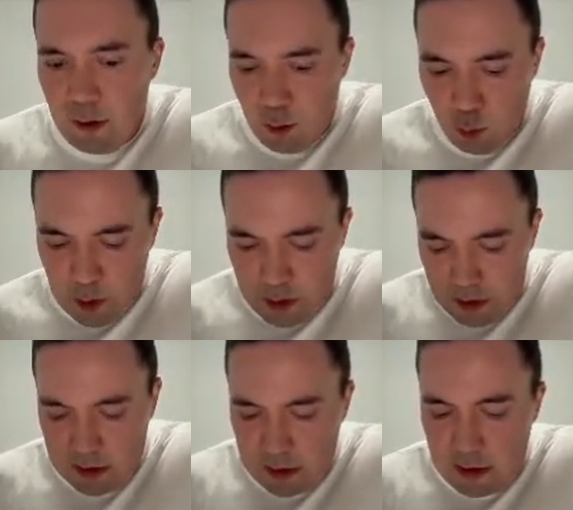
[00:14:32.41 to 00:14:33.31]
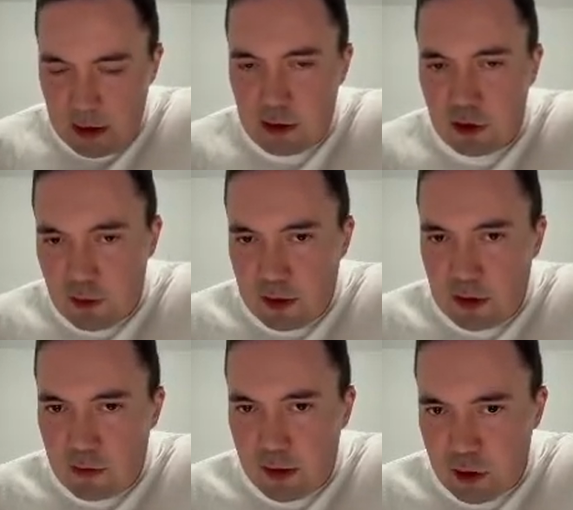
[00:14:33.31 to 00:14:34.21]
with this additional
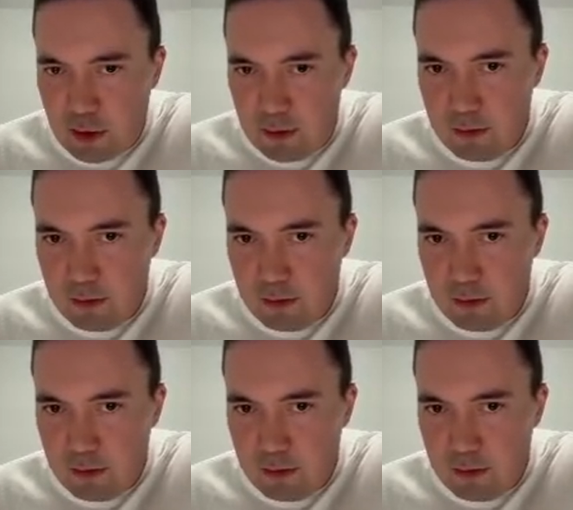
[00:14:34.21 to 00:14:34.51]
instruction.